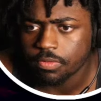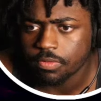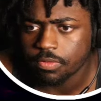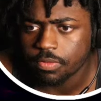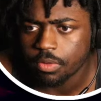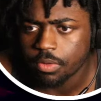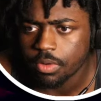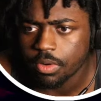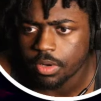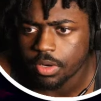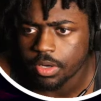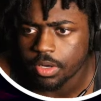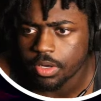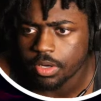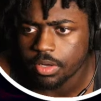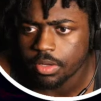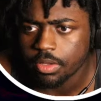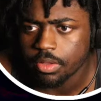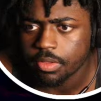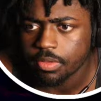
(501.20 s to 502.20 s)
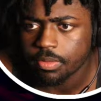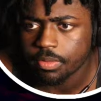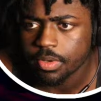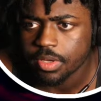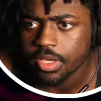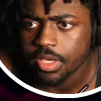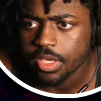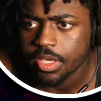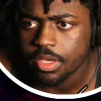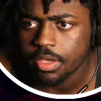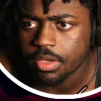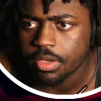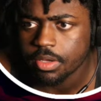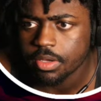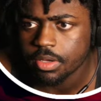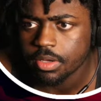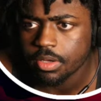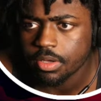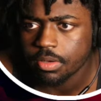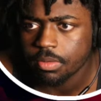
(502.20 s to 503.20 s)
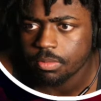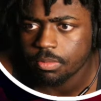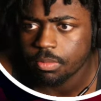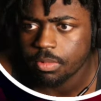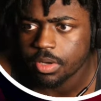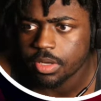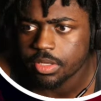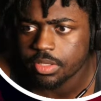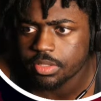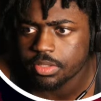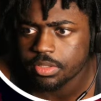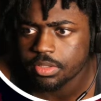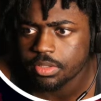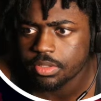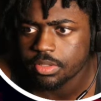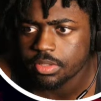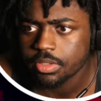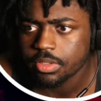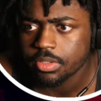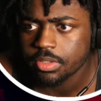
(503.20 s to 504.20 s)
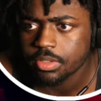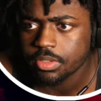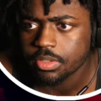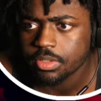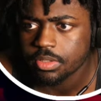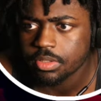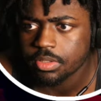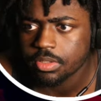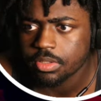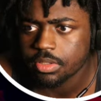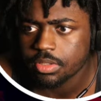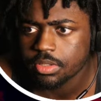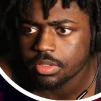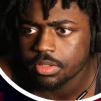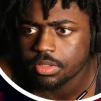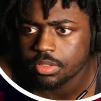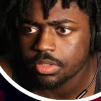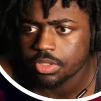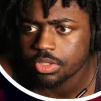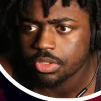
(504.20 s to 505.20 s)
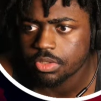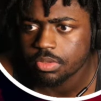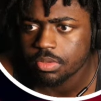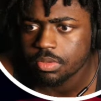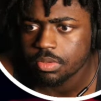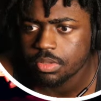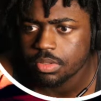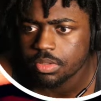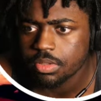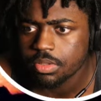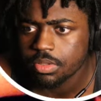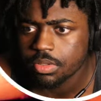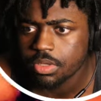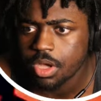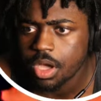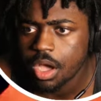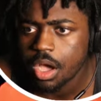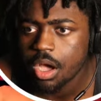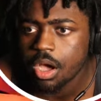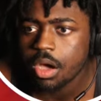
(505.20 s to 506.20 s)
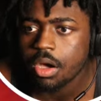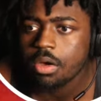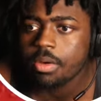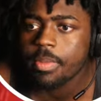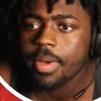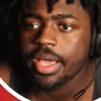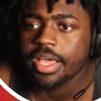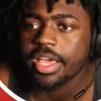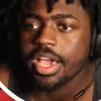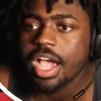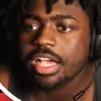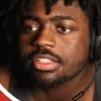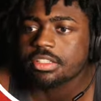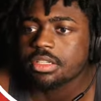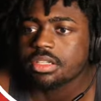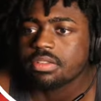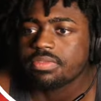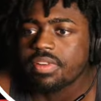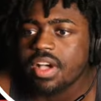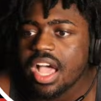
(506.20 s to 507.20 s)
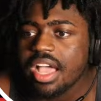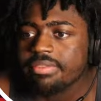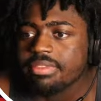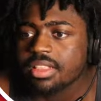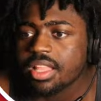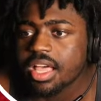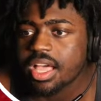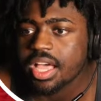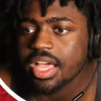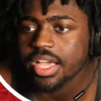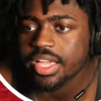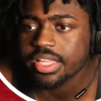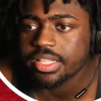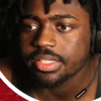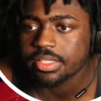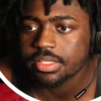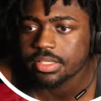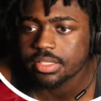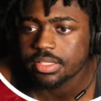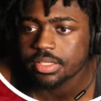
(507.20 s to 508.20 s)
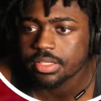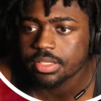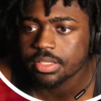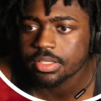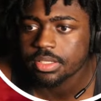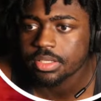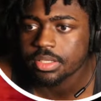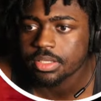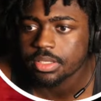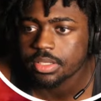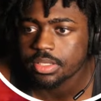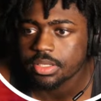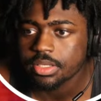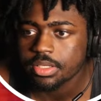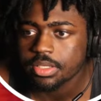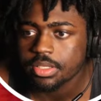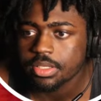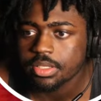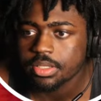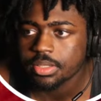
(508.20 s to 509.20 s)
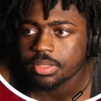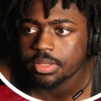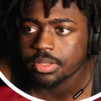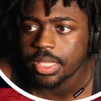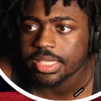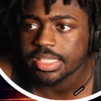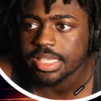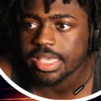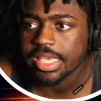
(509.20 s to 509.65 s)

Four, three, one, two. Oh my gosh, there's five lines. That's a